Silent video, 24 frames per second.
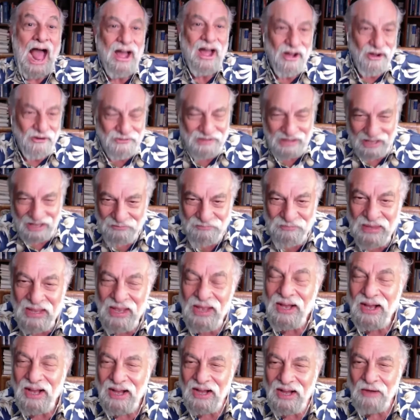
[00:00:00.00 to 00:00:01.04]
Okay.
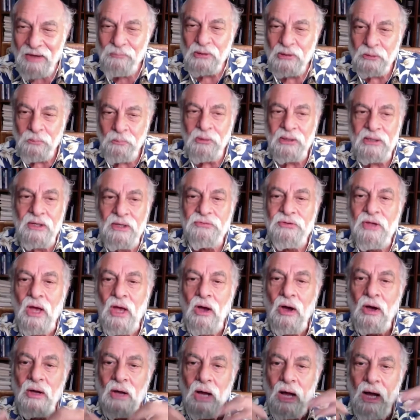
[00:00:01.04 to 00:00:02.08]
But the point is
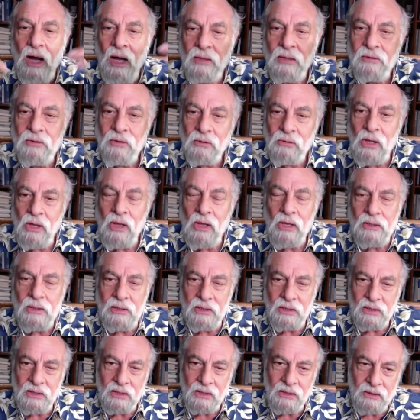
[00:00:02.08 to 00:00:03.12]

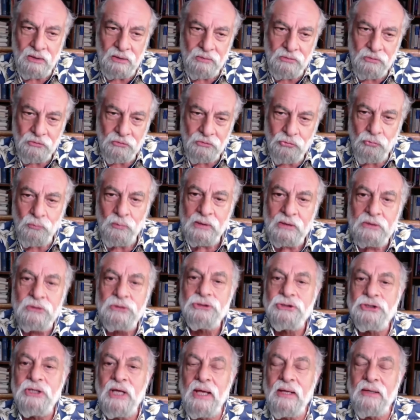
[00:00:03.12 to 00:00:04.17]
unclogging the twin
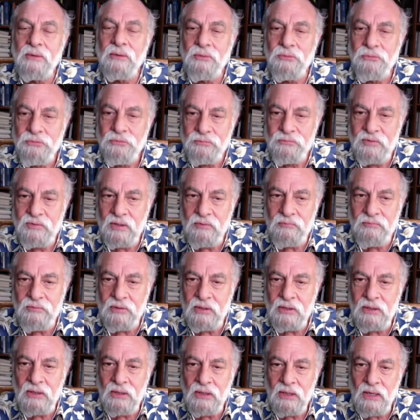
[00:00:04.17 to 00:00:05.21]
channels of
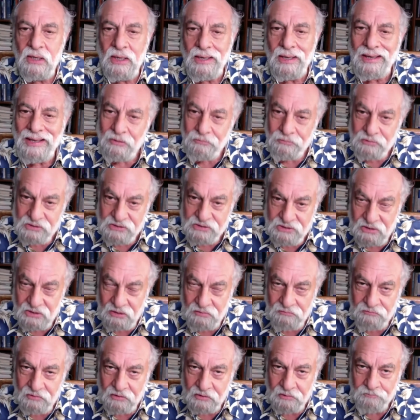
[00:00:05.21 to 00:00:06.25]
giving and
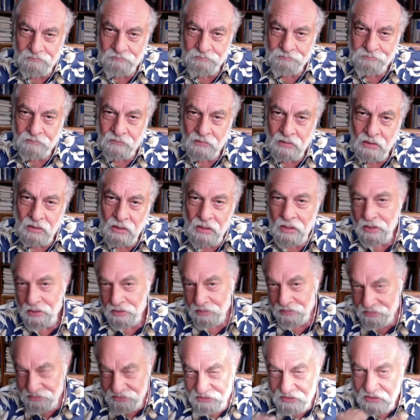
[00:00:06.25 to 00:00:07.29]
receiving.
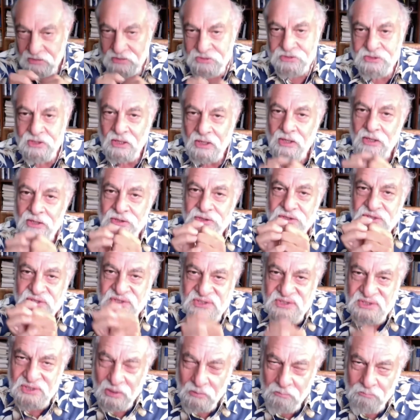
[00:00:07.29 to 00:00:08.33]
This
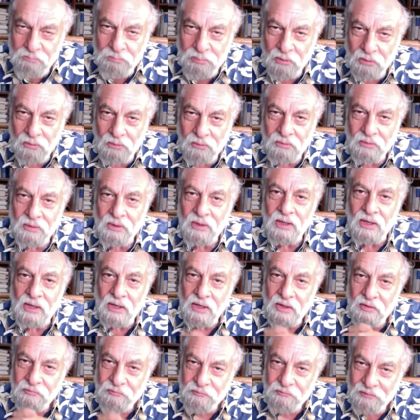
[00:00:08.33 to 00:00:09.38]
simple,
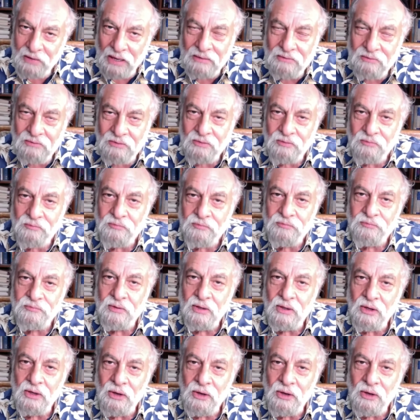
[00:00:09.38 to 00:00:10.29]
effective,